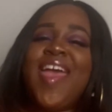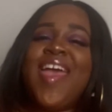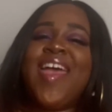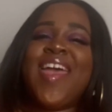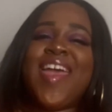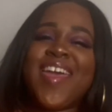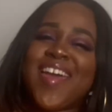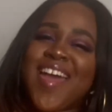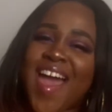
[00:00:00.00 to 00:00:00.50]

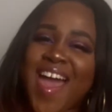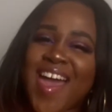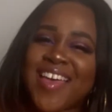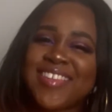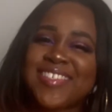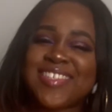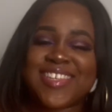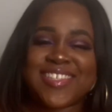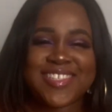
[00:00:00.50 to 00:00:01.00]
Hey
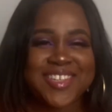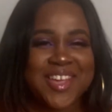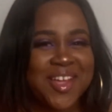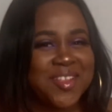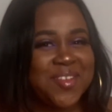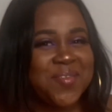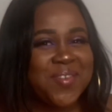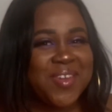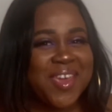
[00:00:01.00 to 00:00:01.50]
guys, it's
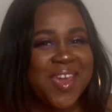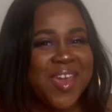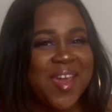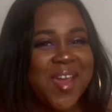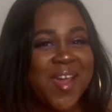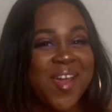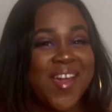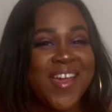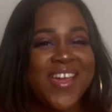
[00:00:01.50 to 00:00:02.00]
TYLER.V
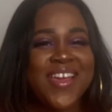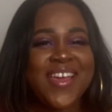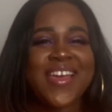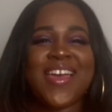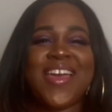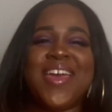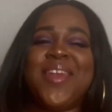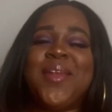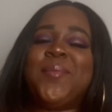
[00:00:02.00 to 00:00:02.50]
here,
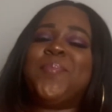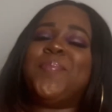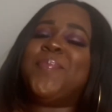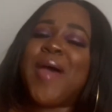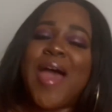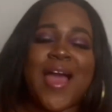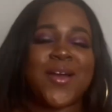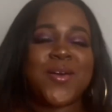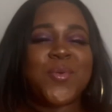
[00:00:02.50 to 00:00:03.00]
and I'm
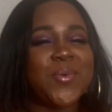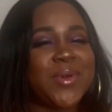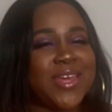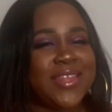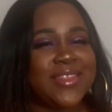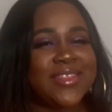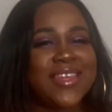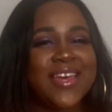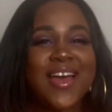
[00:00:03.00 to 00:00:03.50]
back
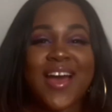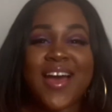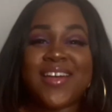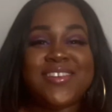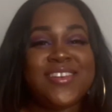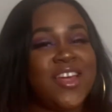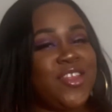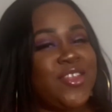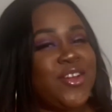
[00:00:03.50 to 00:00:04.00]
with
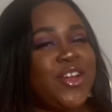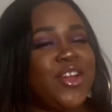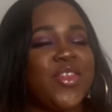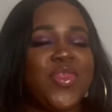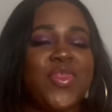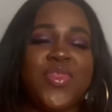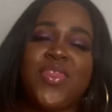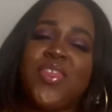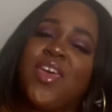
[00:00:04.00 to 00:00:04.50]
another
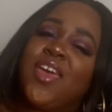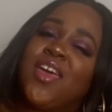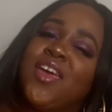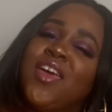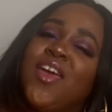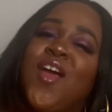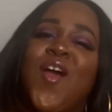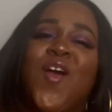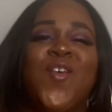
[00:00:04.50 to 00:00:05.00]

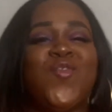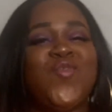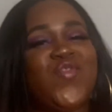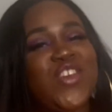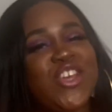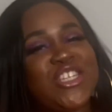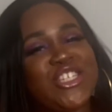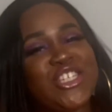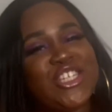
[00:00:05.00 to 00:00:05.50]
Thick
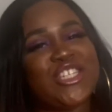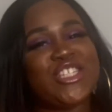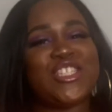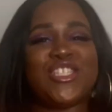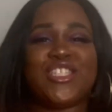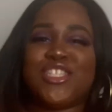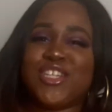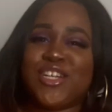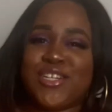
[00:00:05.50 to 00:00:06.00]
Vision
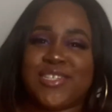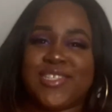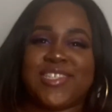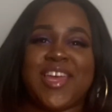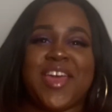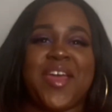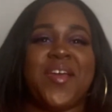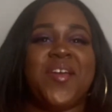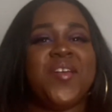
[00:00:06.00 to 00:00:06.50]

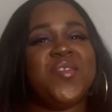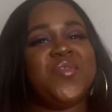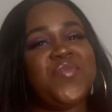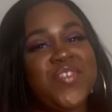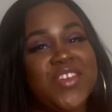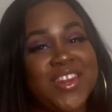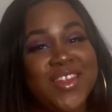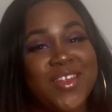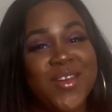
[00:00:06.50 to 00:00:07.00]
Thursday
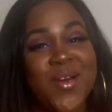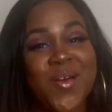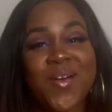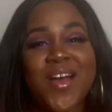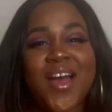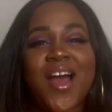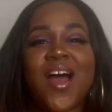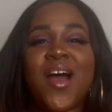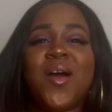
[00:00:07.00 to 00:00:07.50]
video.
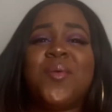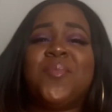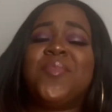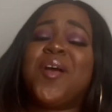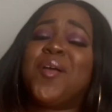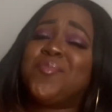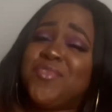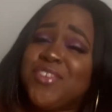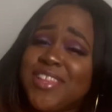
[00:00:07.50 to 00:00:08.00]

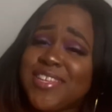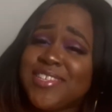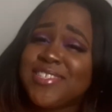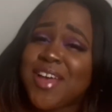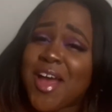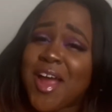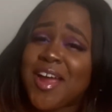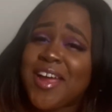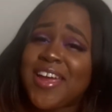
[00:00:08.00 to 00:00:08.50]
I'm really
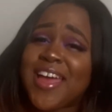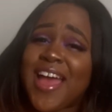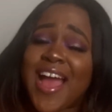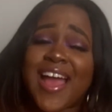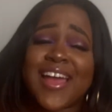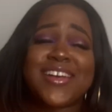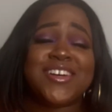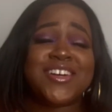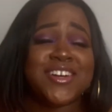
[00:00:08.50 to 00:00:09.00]
sorry
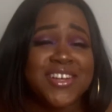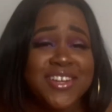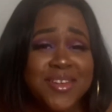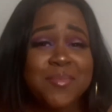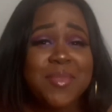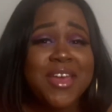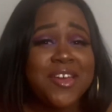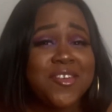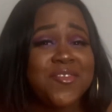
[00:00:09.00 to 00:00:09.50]
I couldn't
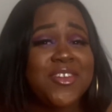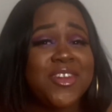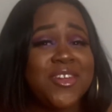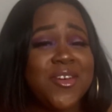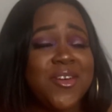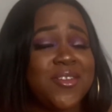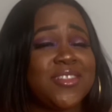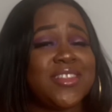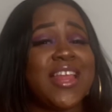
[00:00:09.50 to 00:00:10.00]
make a
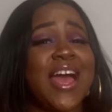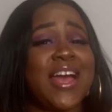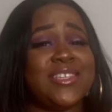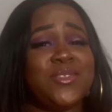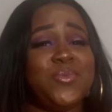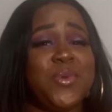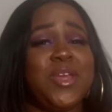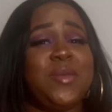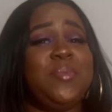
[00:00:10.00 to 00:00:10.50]
video
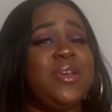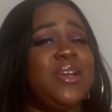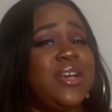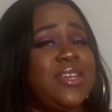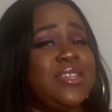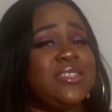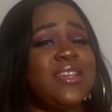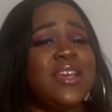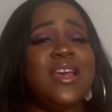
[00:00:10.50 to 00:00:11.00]
last week
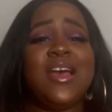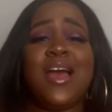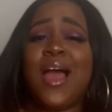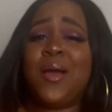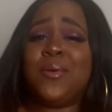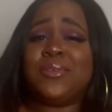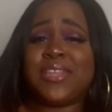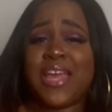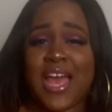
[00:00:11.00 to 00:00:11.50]
because I
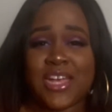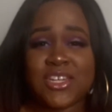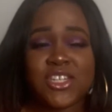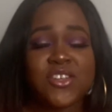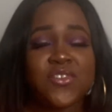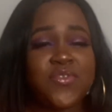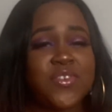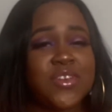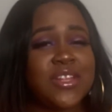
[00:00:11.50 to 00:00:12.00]
was actually
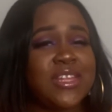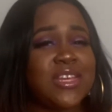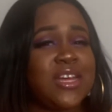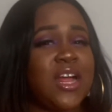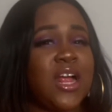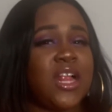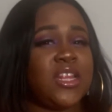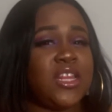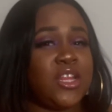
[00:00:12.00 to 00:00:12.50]
feeling
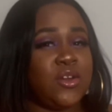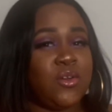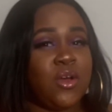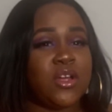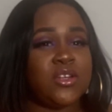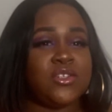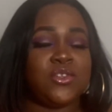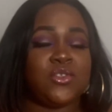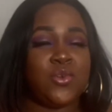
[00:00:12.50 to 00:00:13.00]
a little
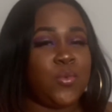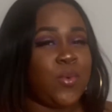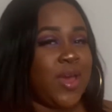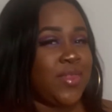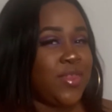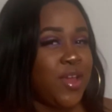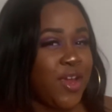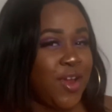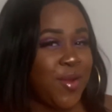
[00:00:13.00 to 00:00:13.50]
under the
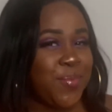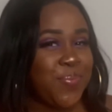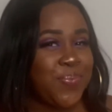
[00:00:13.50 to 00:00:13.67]
weather.